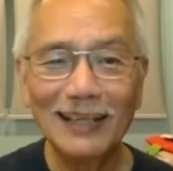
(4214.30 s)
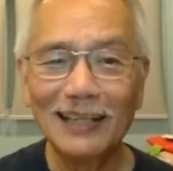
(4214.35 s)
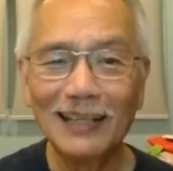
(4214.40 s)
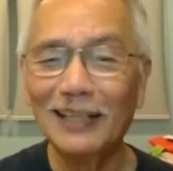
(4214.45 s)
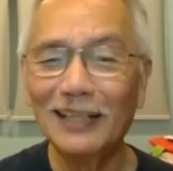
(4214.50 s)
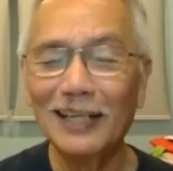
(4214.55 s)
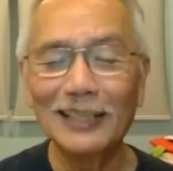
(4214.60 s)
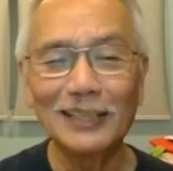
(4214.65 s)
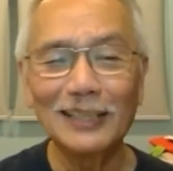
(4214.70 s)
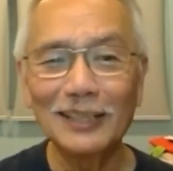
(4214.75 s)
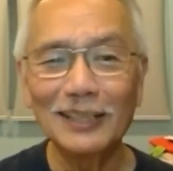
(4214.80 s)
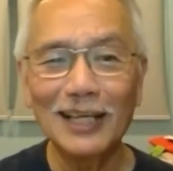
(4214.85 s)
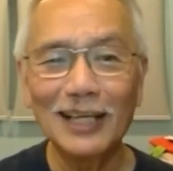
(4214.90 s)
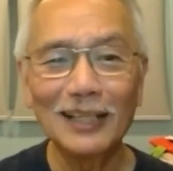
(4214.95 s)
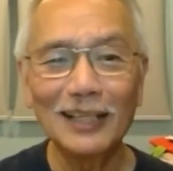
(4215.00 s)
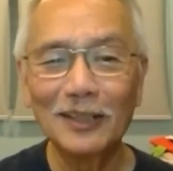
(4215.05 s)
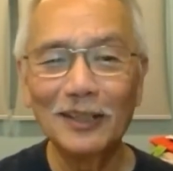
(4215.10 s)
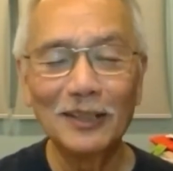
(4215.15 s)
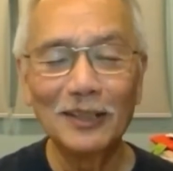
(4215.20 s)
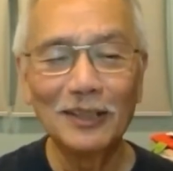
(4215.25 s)
uh,
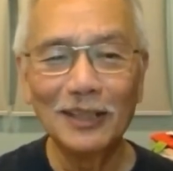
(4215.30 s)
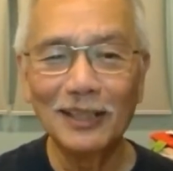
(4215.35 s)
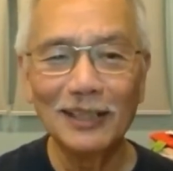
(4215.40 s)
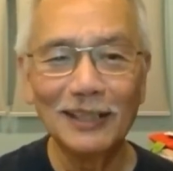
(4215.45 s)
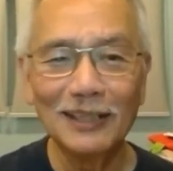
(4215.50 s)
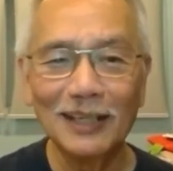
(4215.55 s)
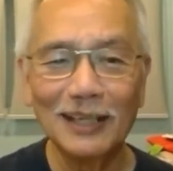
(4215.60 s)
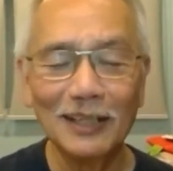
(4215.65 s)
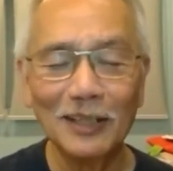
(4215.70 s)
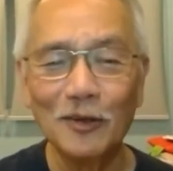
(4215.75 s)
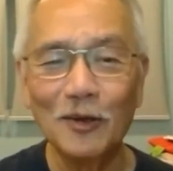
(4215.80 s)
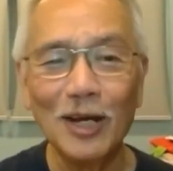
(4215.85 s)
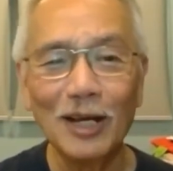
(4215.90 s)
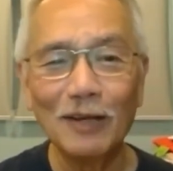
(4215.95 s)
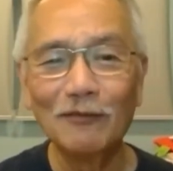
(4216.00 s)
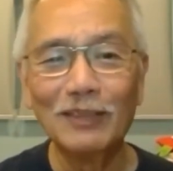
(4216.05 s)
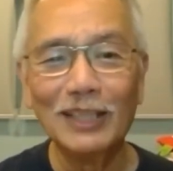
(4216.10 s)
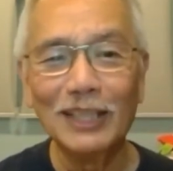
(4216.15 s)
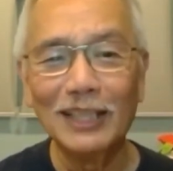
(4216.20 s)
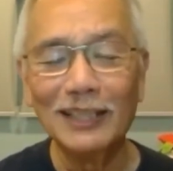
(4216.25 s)
unless uh, uh
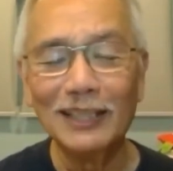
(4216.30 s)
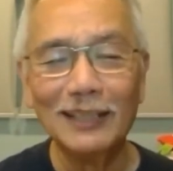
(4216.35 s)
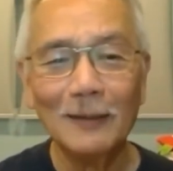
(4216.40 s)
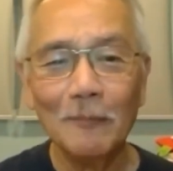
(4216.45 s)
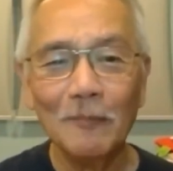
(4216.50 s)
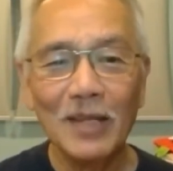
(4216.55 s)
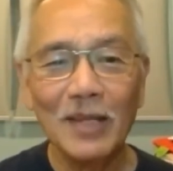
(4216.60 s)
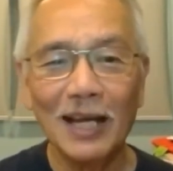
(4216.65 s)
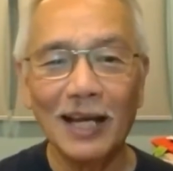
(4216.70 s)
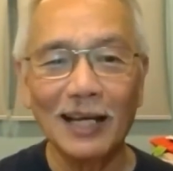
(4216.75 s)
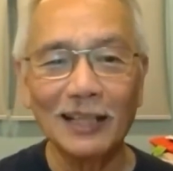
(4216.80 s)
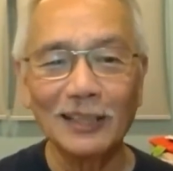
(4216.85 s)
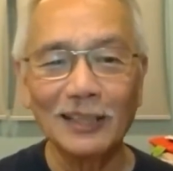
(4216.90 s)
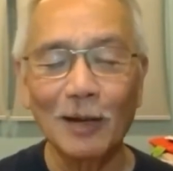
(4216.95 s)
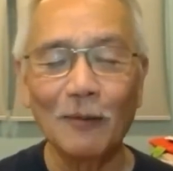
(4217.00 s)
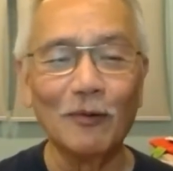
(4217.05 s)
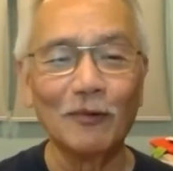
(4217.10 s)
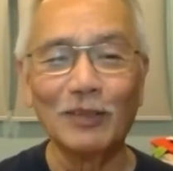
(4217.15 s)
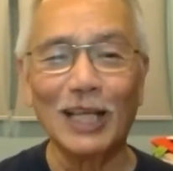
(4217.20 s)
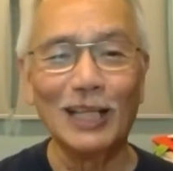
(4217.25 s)
you have the
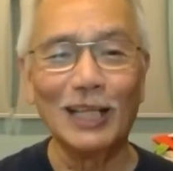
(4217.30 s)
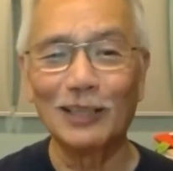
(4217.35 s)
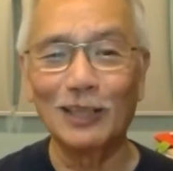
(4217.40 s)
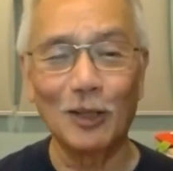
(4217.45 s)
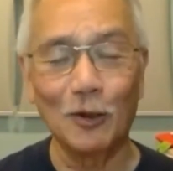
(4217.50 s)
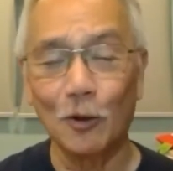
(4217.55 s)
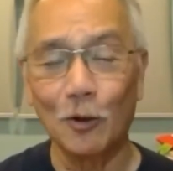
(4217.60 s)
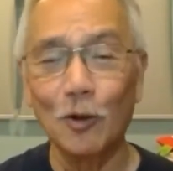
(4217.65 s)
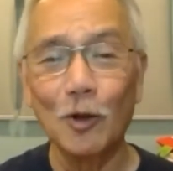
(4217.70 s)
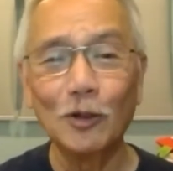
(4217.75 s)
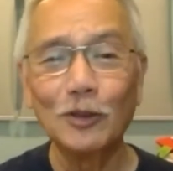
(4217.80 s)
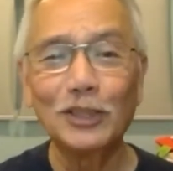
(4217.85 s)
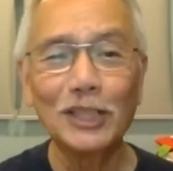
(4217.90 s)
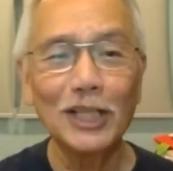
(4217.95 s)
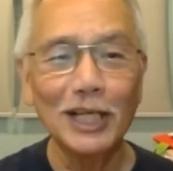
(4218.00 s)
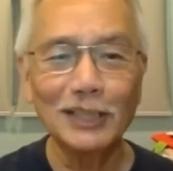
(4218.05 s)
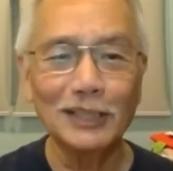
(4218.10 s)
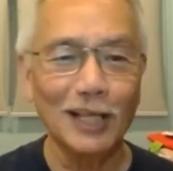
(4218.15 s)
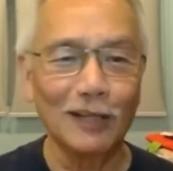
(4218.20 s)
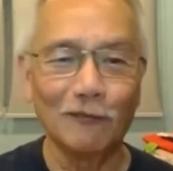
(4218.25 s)
uh, some of the
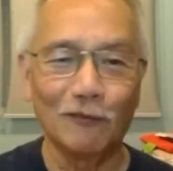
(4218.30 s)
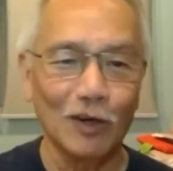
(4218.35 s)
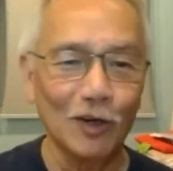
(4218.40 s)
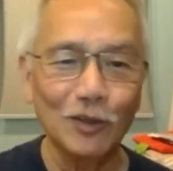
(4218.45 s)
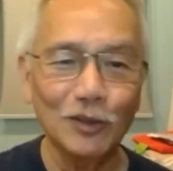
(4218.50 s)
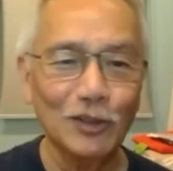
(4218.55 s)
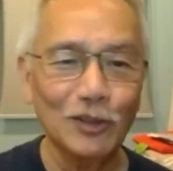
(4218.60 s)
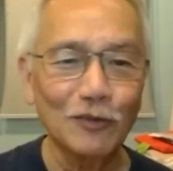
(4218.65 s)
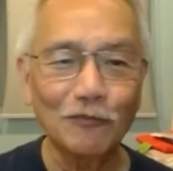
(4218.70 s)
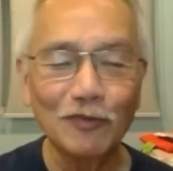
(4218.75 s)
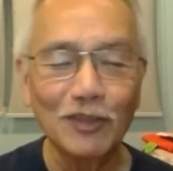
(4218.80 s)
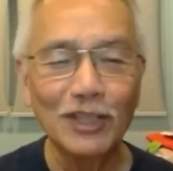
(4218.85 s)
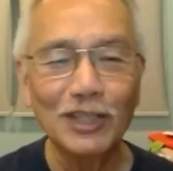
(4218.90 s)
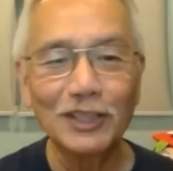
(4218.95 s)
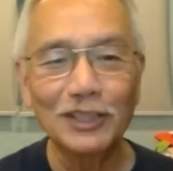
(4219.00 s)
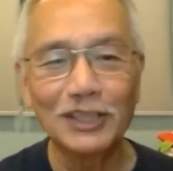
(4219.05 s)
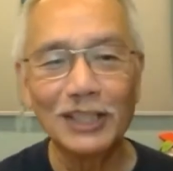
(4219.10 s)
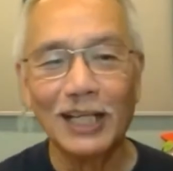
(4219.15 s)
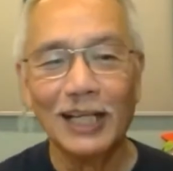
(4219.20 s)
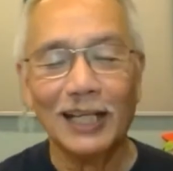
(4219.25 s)
theologians and
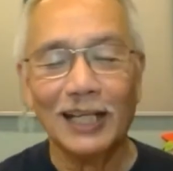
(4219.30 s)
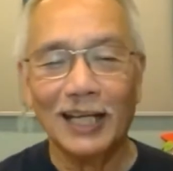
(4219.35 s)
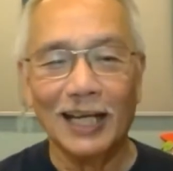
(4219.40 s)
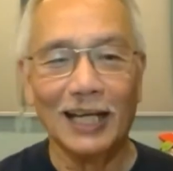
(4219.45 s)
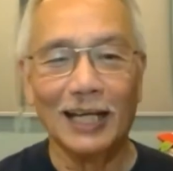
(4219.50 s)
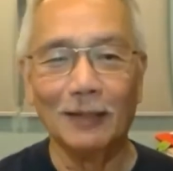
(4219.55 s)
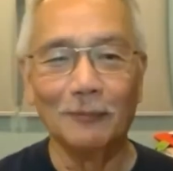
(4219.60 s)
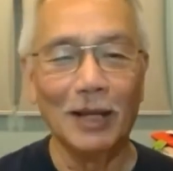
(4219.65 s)
philosophers,